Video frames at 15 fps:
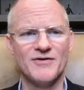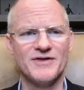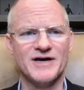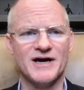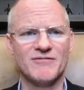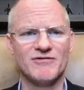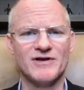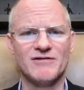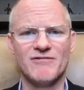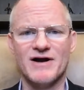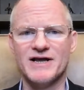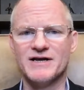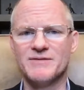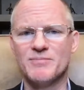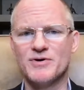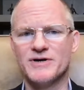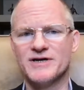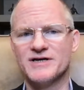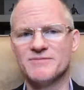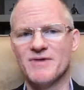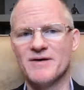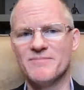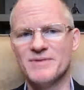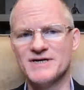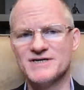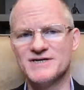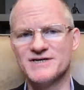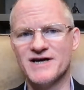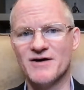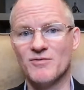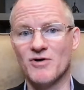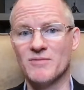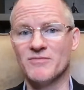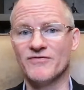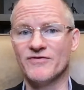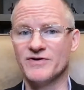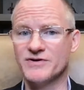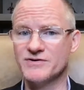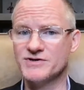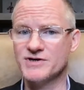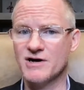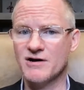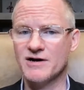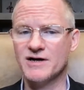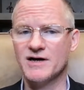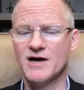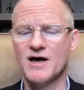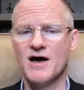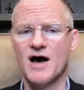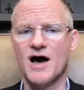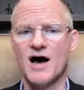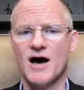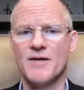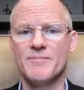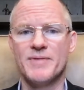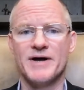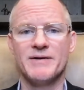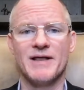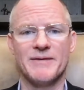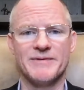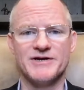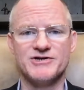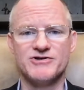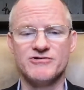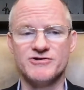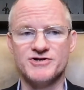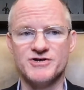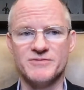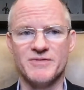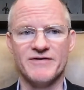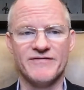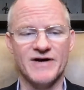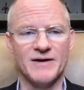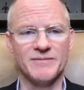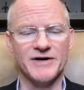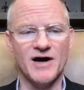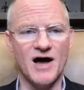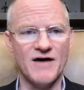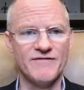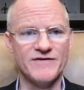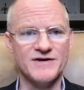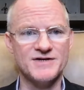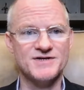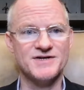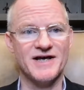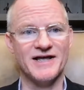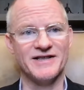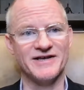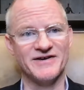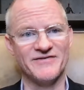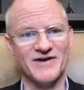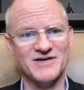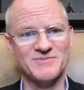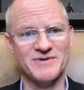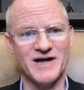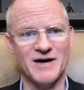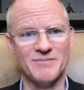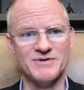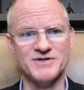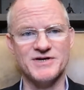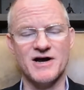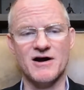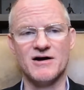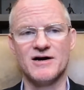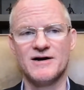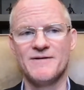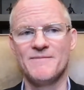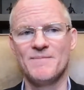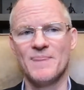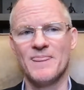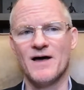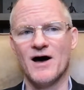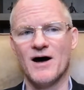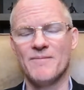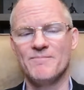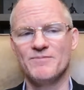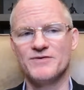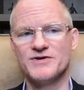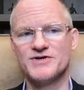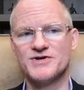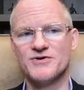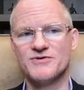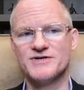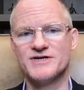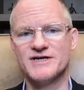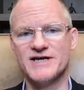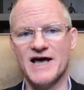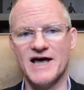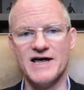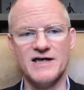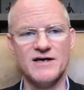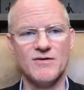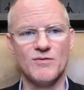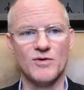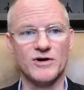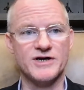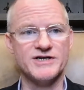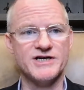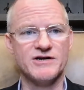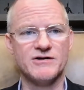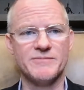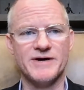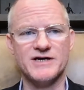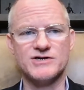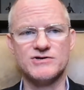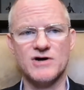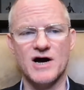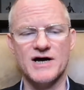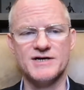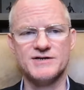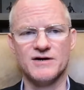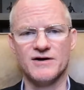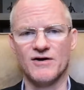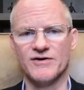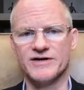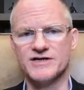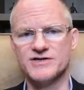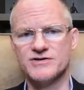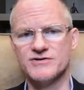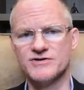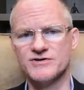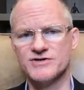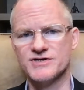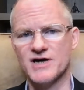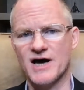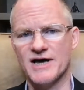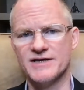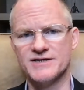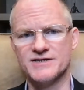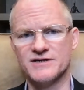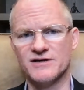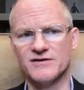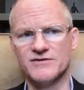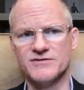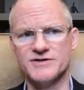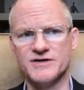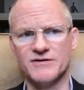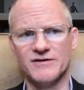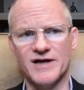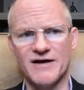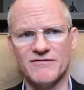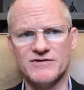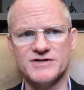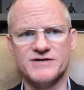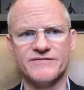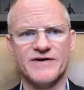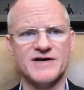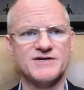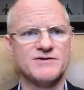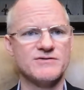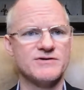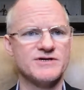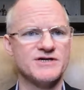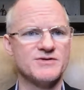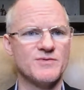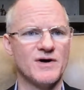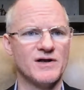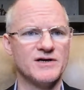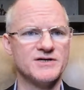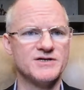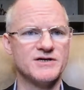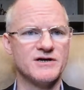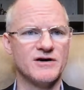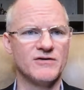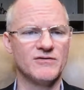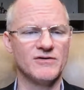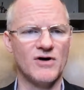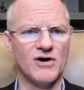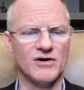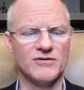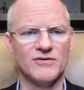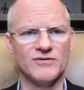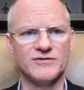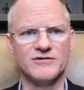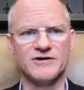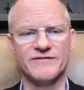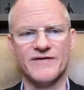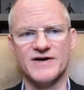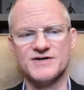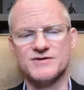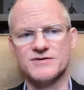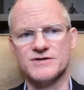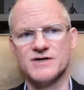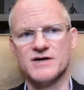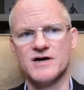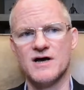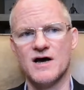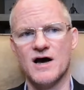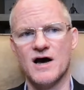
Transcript: I don't think I'm really ready to put it into my business yet where I'm a fiduciary, uh, but let me introduce you to my family office and the investment happens there. Um, so today we're continuing to make strides on all the institutional side. This includes, you know, leverage investors as well as, you know, long holding investors.